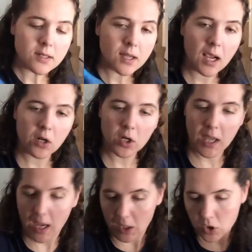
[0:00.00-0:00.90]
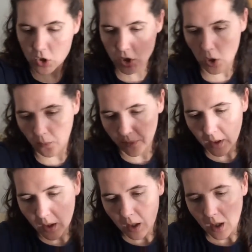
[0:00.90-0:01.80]
tighter gauge. So,
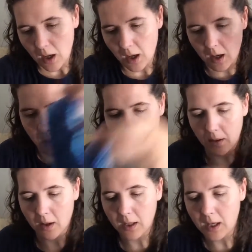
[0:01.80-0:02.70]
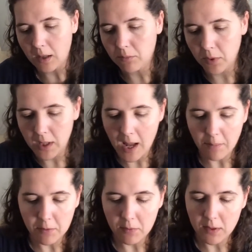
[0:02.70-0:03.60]
again, pretty
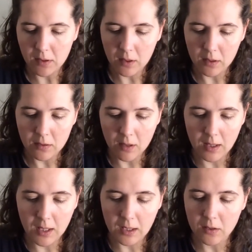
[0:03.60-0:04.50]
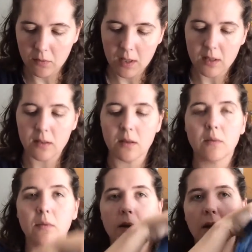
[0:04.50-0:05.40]
happy with it. I like the way that
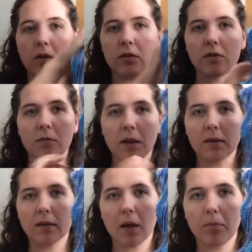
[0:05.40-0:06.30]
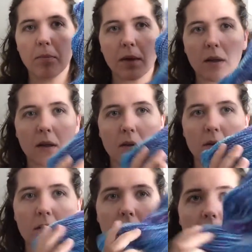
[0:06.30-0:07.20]
the colors have mixed up, and you
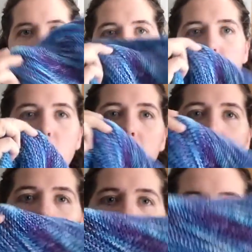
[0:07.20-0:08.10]
can see some pooling